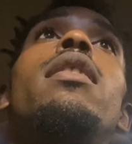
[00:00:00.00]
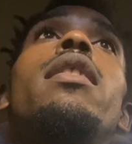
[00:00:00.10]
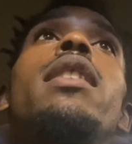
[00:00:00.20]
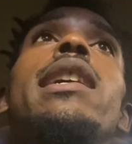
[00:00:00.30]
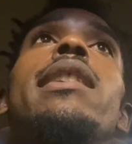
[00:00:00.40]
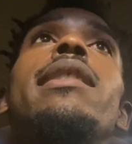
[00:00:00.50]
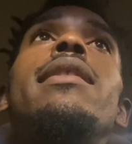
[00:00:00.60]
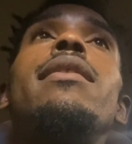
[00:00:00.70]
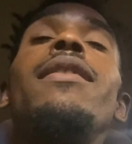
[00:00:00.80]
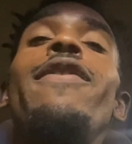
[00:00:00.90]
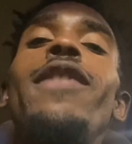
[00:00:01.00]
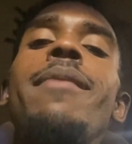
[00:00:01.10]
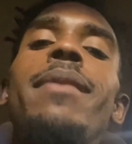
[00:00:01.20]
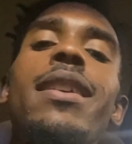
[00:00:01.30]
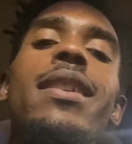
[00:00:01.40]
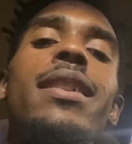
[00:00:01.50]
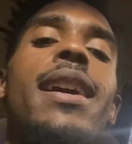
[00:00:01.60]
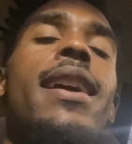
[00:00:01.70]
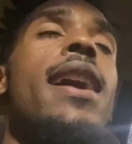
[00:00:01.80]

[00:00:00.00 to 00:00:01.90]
niggas, you feel me, cuz, like,